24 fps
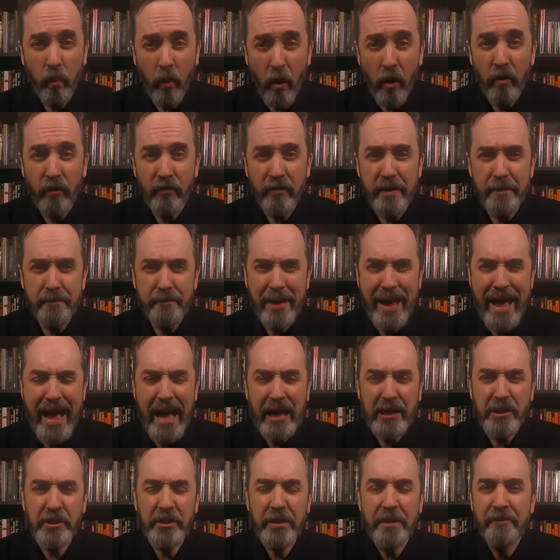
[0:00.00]
woven
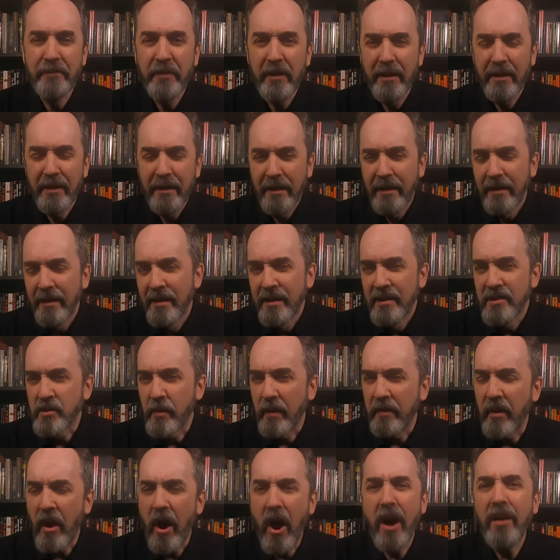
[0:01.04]
patch. So,
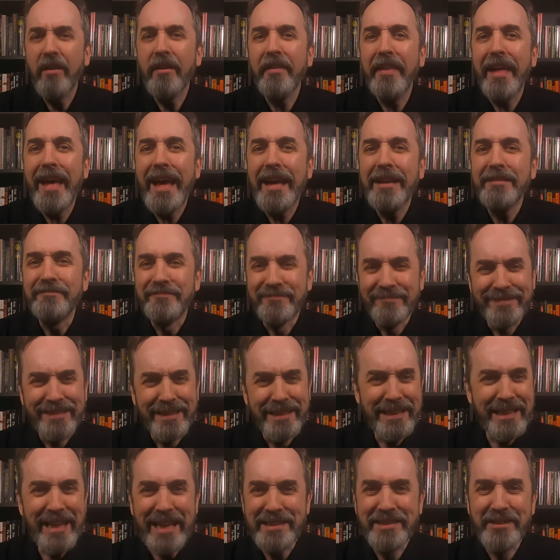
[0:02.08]
with all of that,
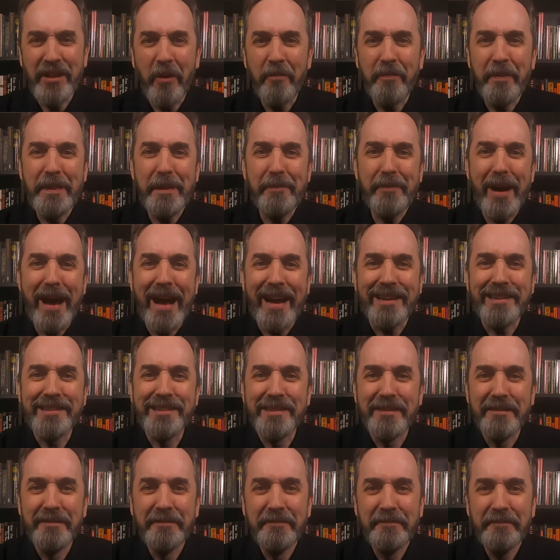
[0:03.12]
let's open the box.